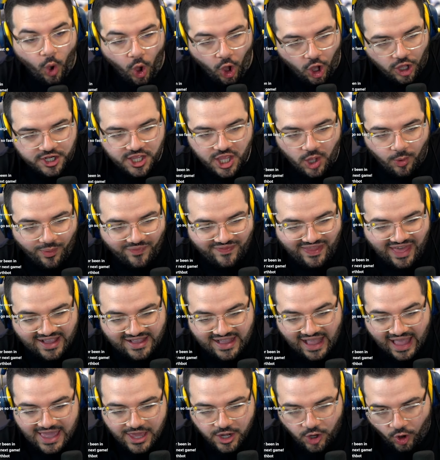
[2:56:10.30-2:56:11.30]
audio on that
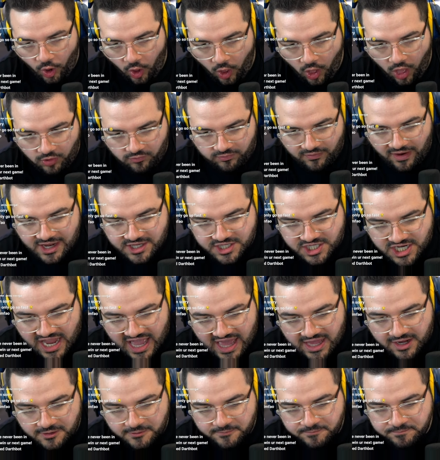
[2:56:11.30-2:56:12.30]
guy at all, right,
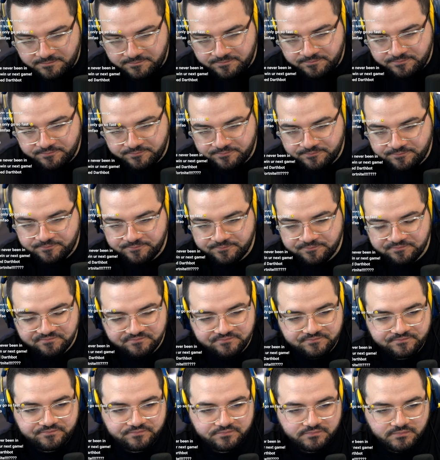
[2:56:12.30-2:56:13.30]
chat? They both had
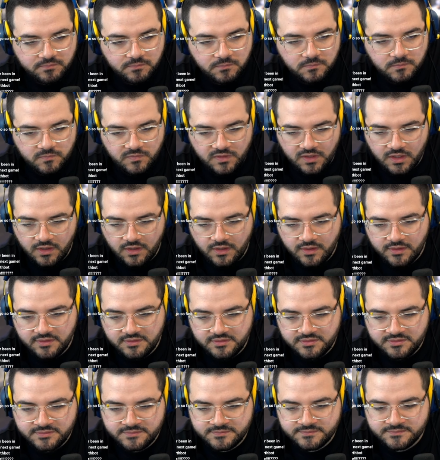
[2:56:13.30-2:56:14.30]
those they probably both had
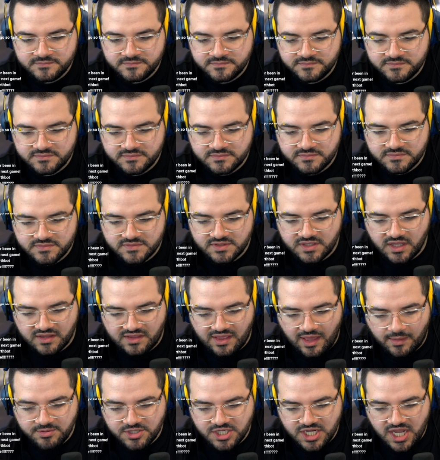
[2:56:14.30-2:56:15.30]
those shotguns on. Huh?
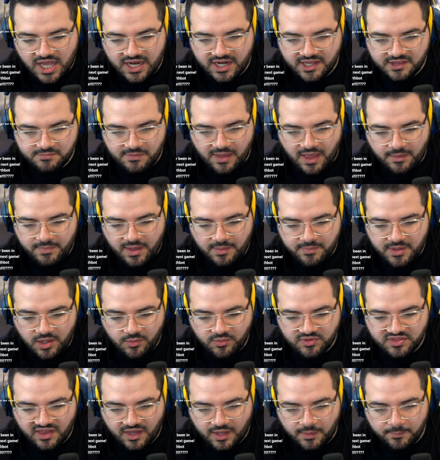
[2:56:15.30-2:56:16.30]
The dub shotties, yeah. Maybe he
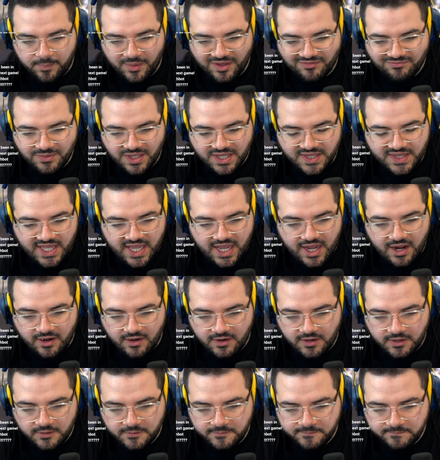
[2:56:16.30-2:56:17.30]
was like above me in the
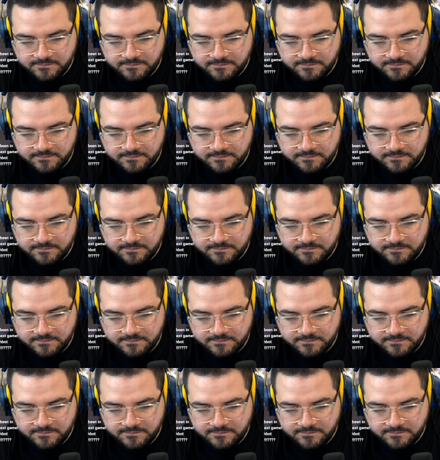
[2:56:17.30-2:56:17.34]
air.